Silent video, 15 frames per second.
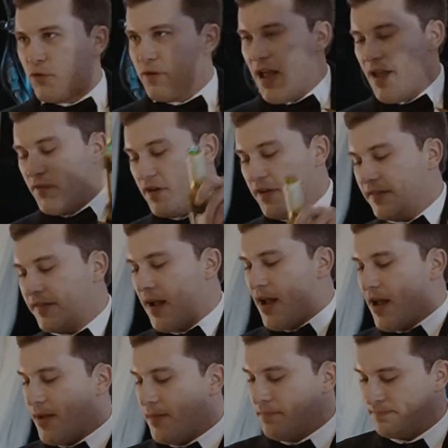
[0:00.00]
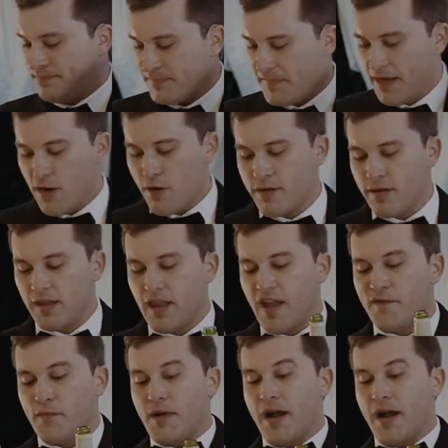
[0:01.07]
we're gonna have a good time. Here's the love of